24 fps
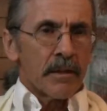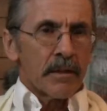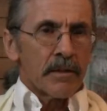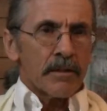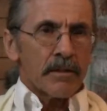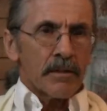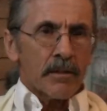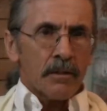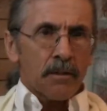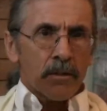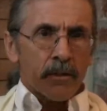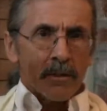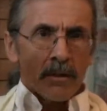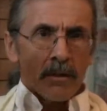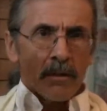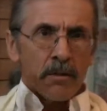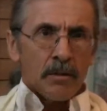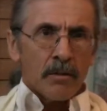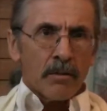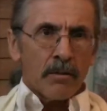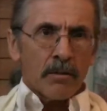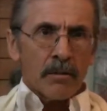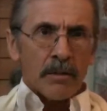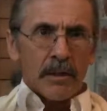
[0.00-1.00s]
So the
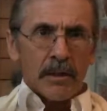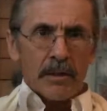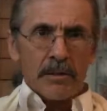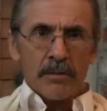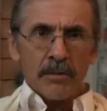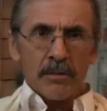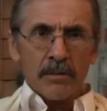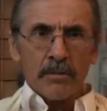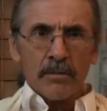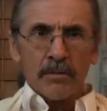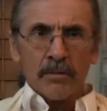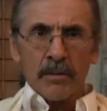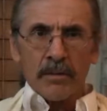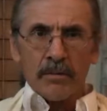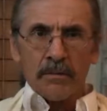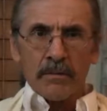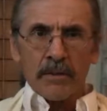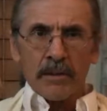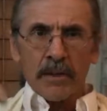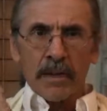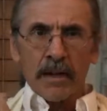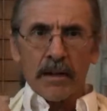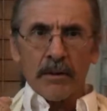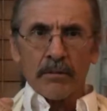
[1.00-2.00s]
whole issue
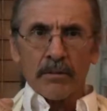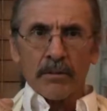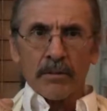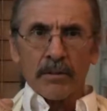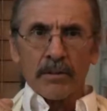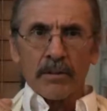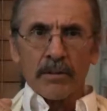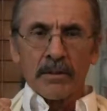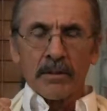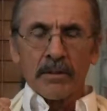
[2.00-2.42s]
of doubt